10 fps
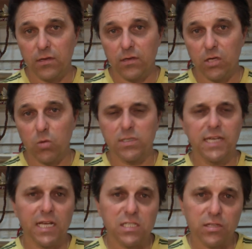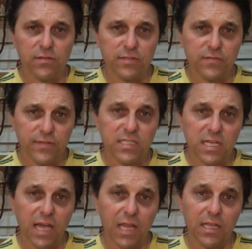who are attached to the
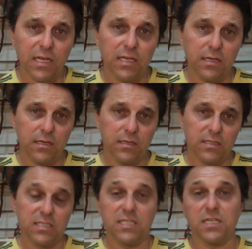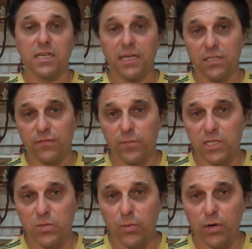physicality, disconnected from their
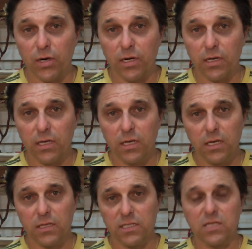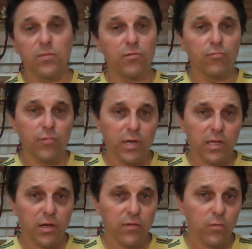spirit. This can be
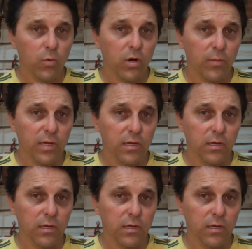really overwhelming.